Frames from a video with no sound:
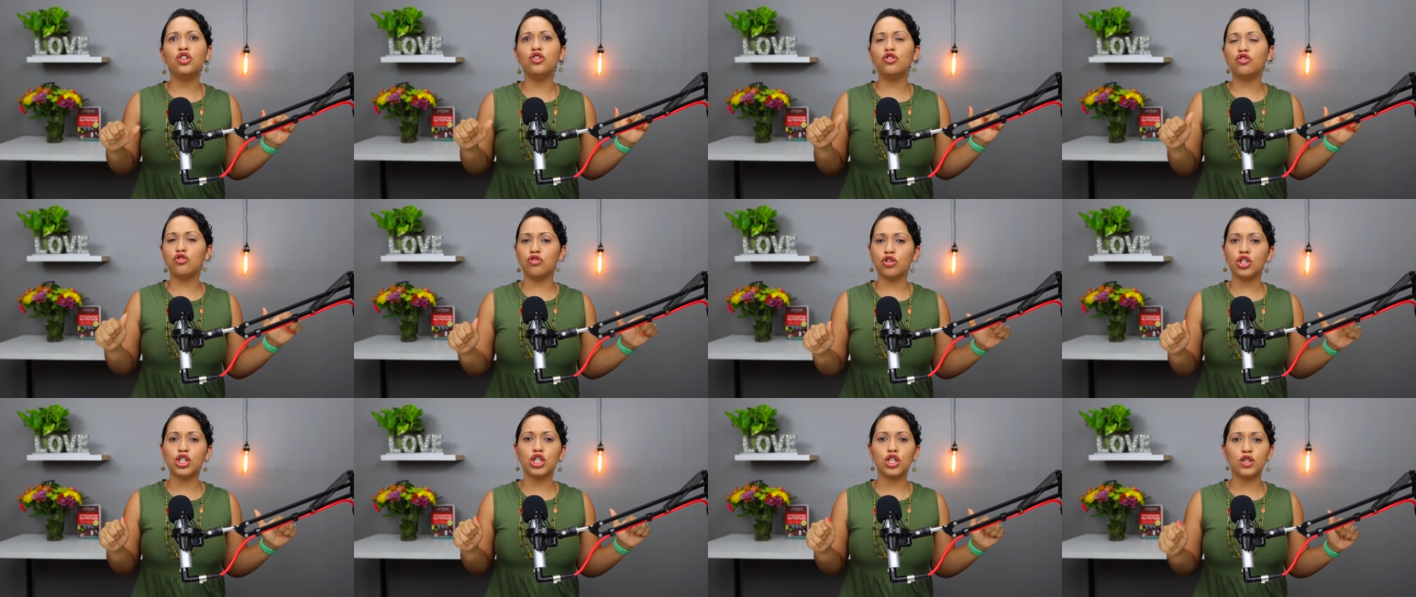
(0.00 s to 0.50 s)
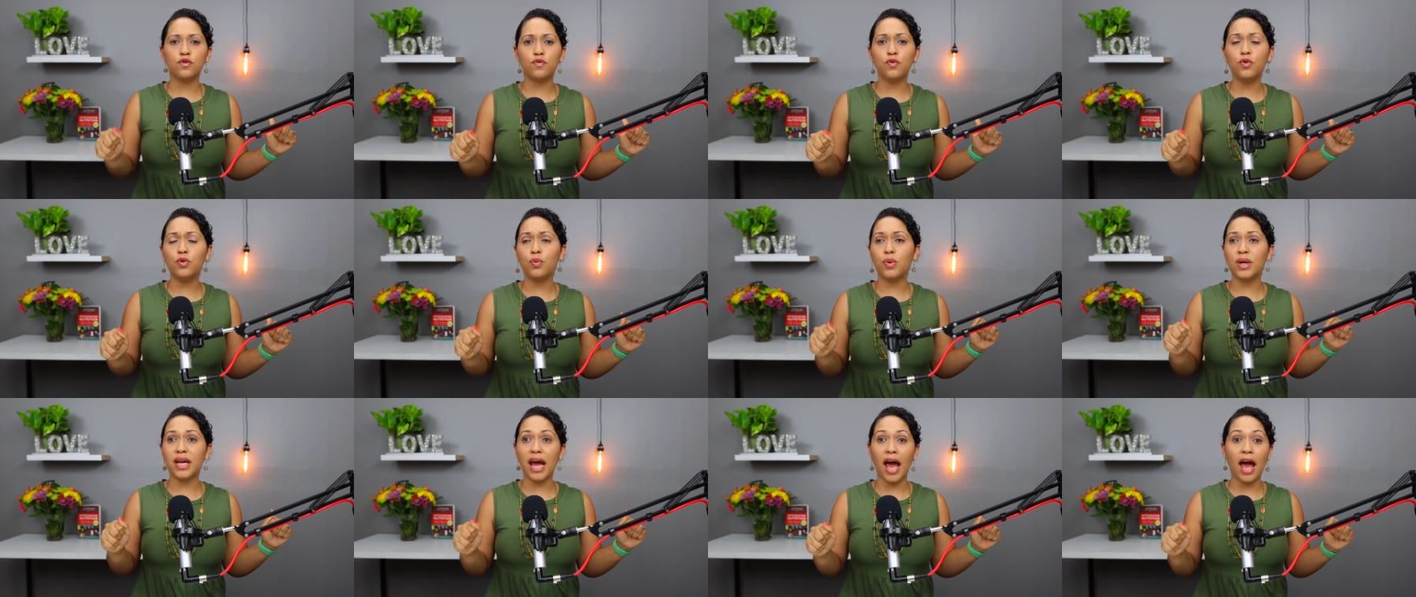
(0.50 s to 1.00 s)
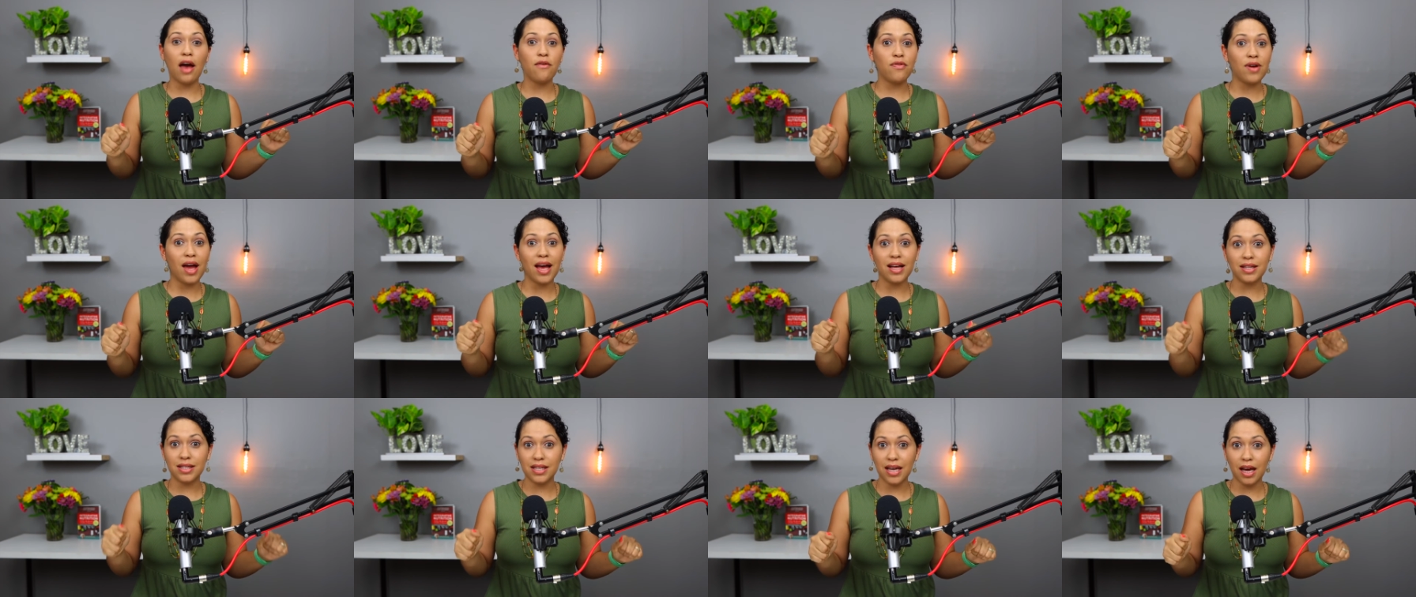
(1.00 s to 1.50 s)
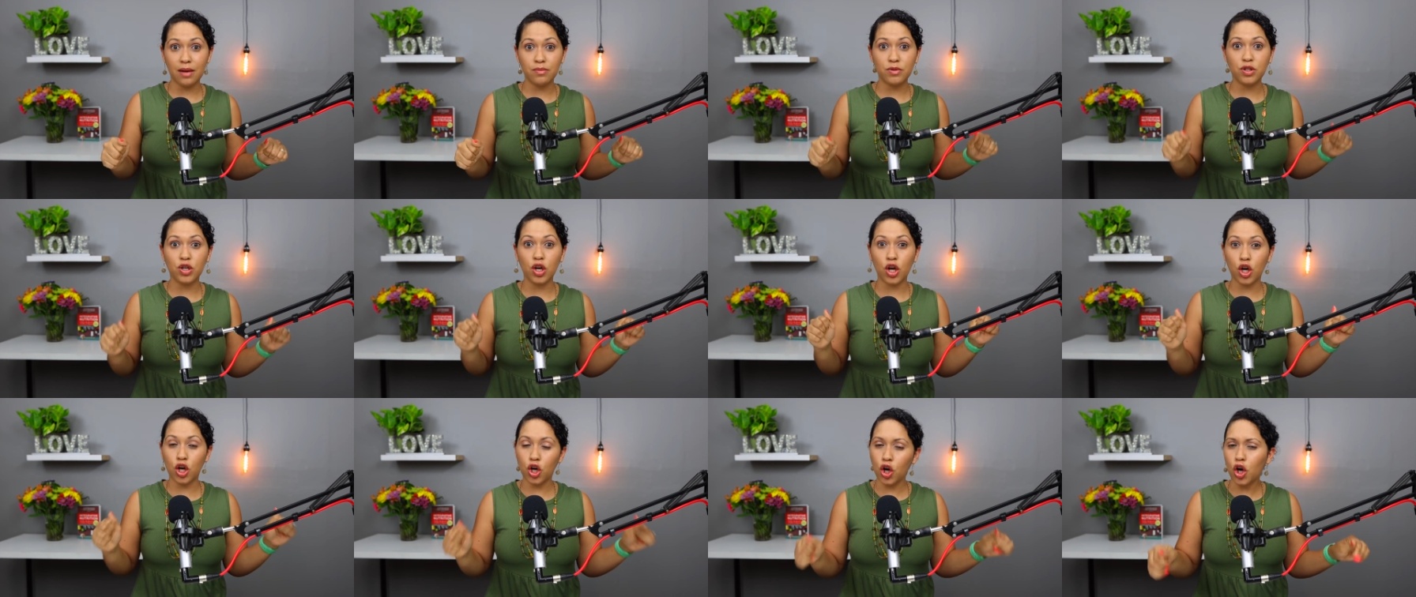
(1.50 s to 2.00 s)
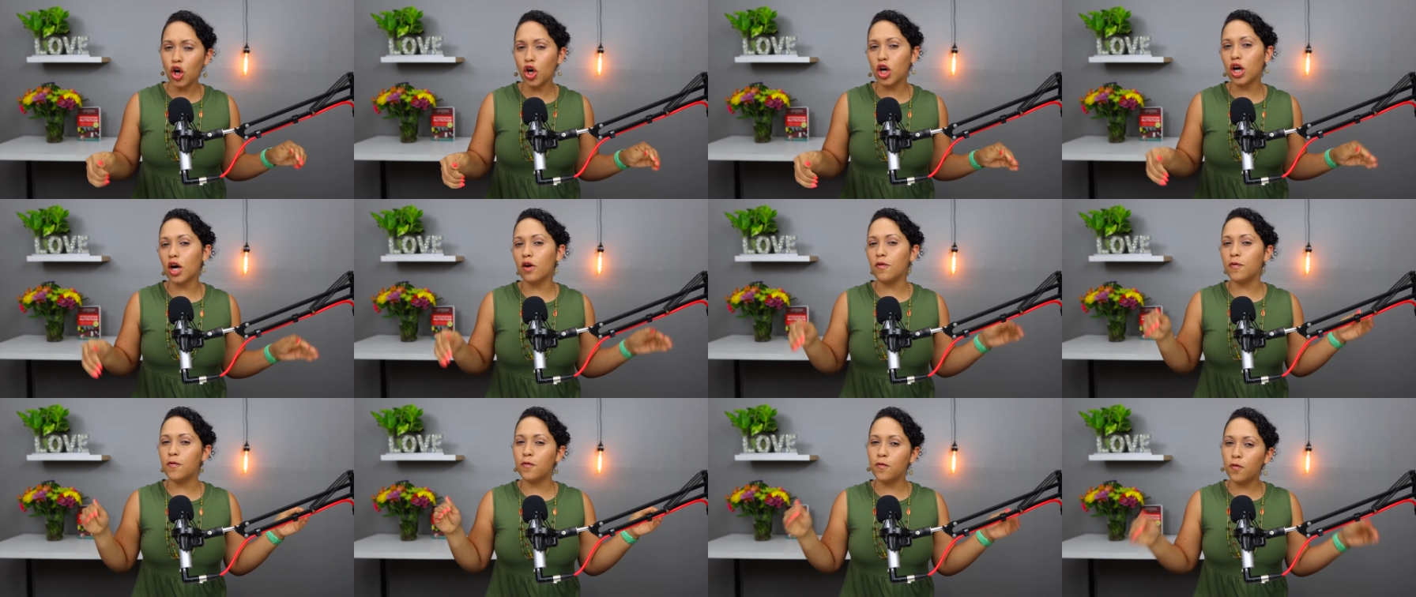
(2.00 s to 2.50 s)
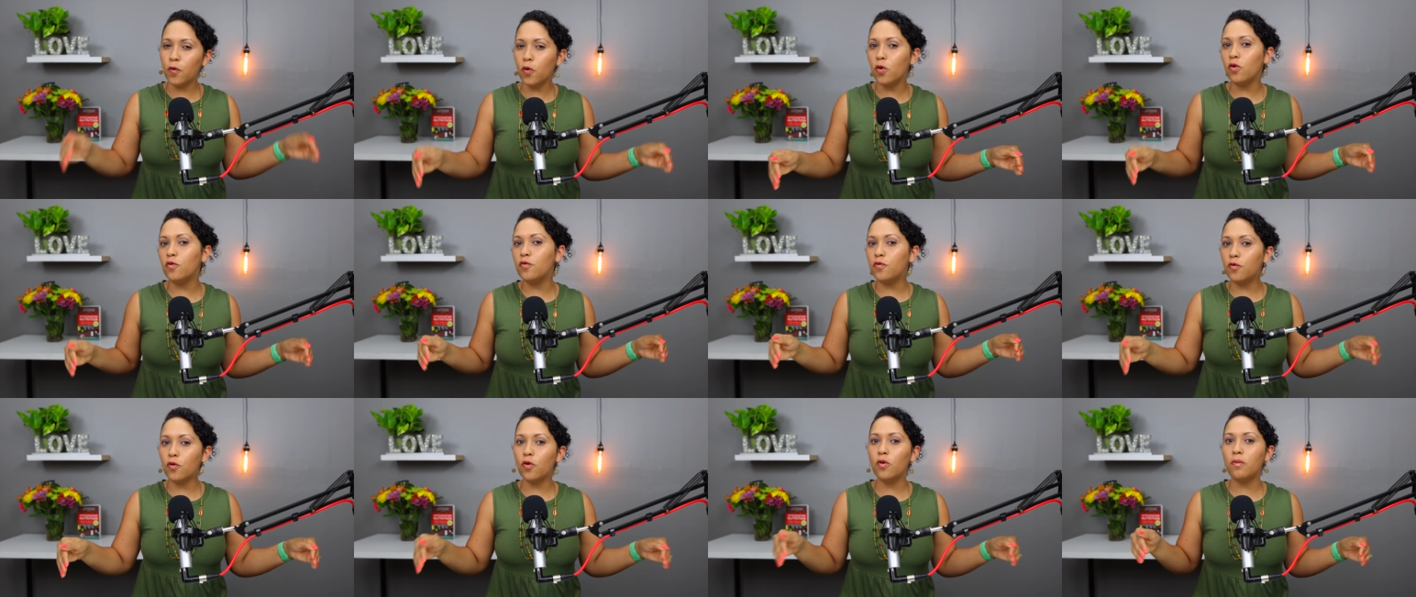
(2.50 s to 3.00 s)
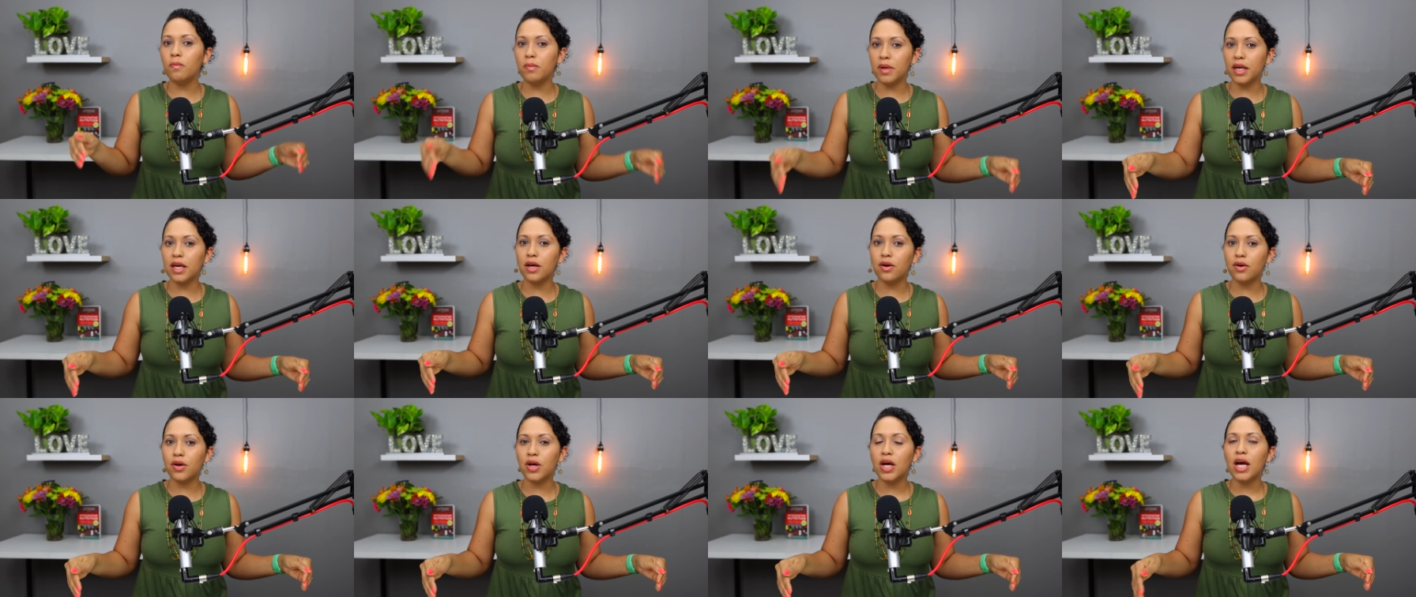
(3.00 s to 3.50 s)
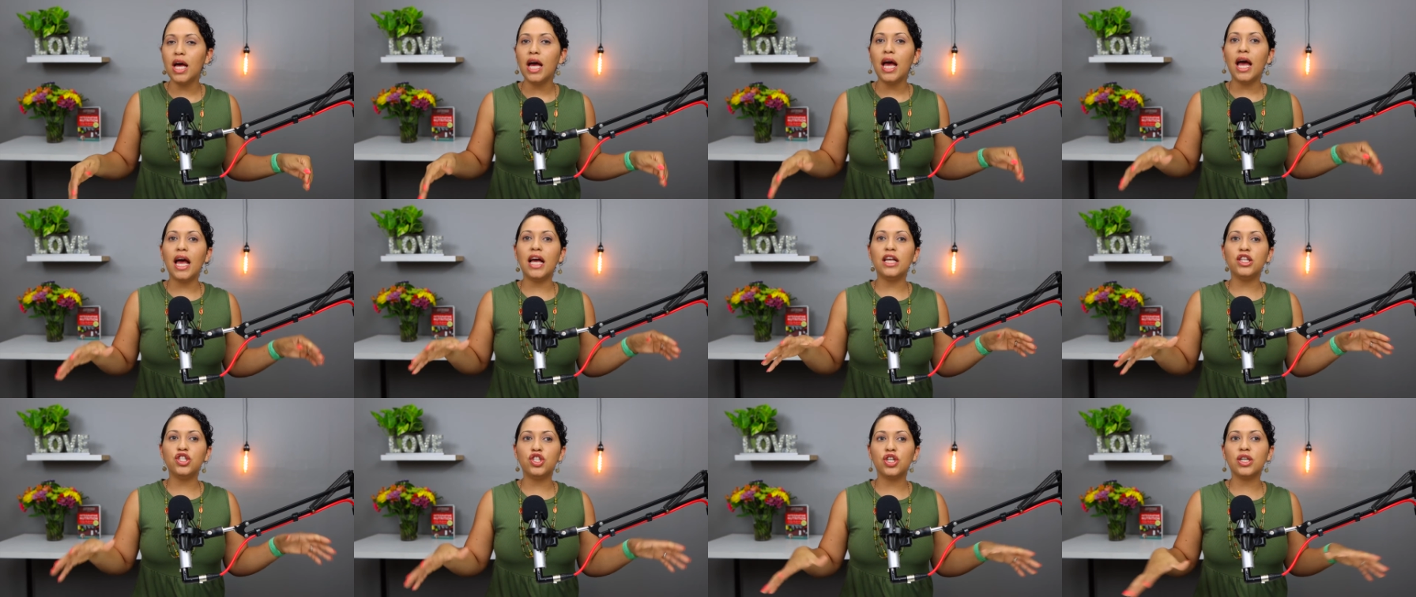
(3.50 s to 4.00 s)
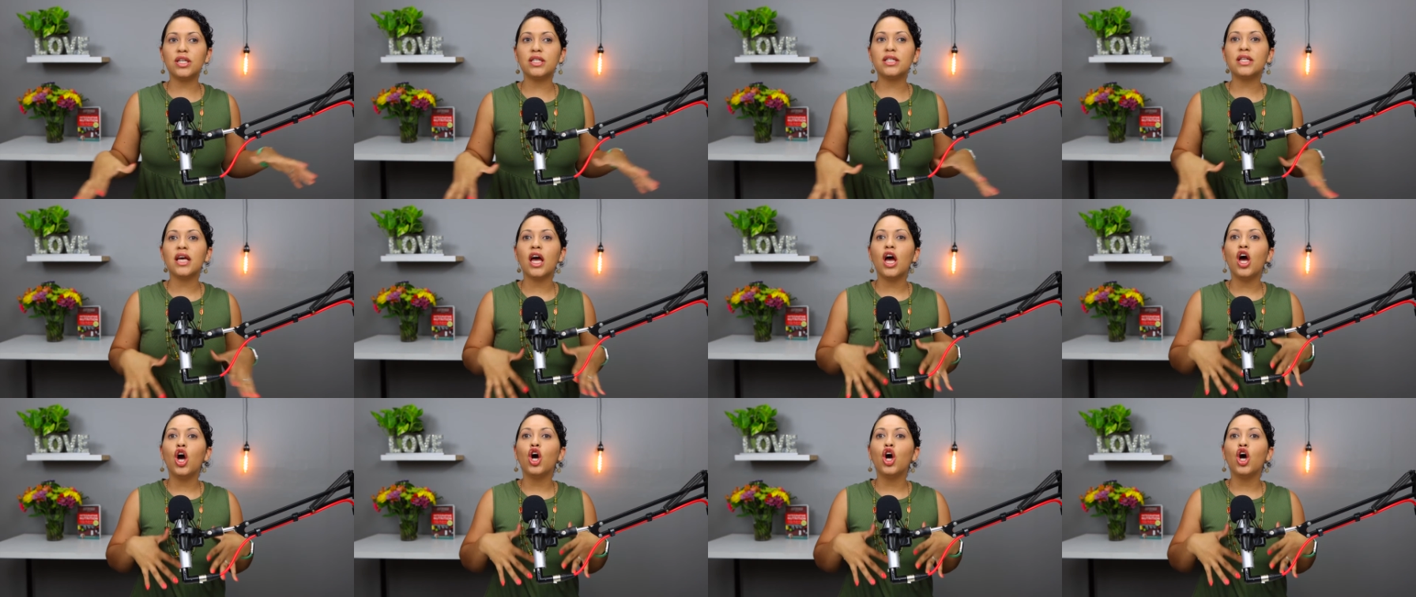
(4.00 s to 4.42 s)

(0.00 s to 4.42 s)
nutritious food when I haven't had time to cook a full, full meal and just